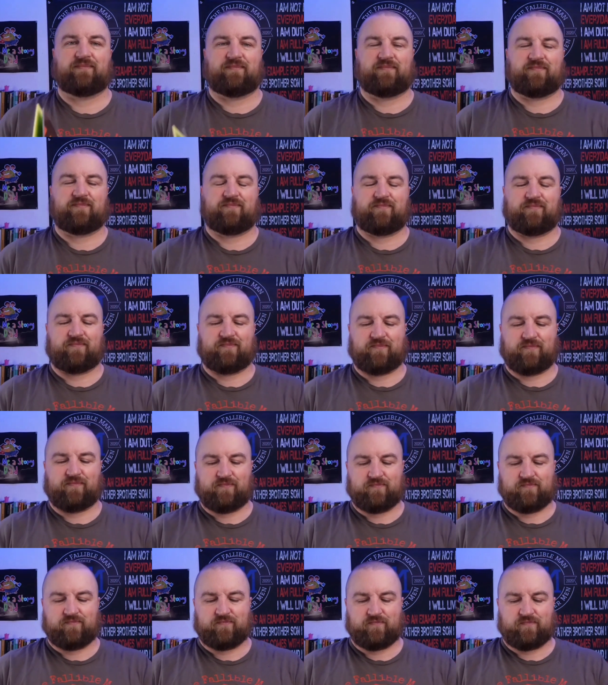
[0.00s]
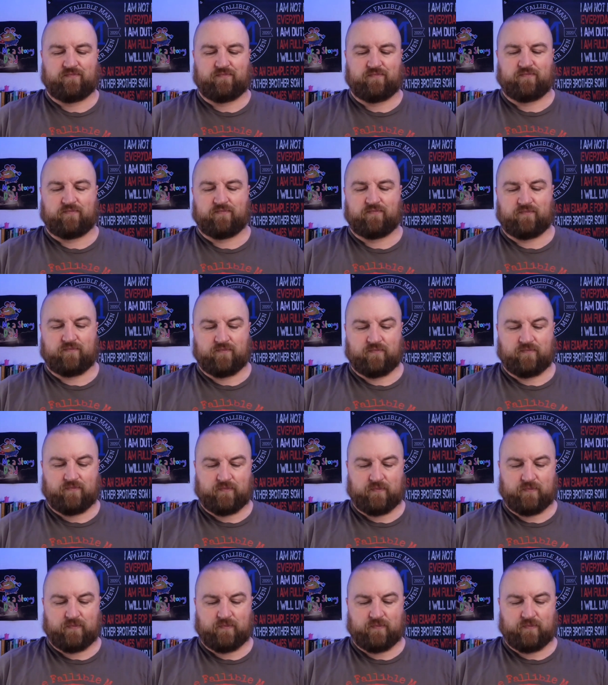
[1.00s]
No one is speaking in this clip.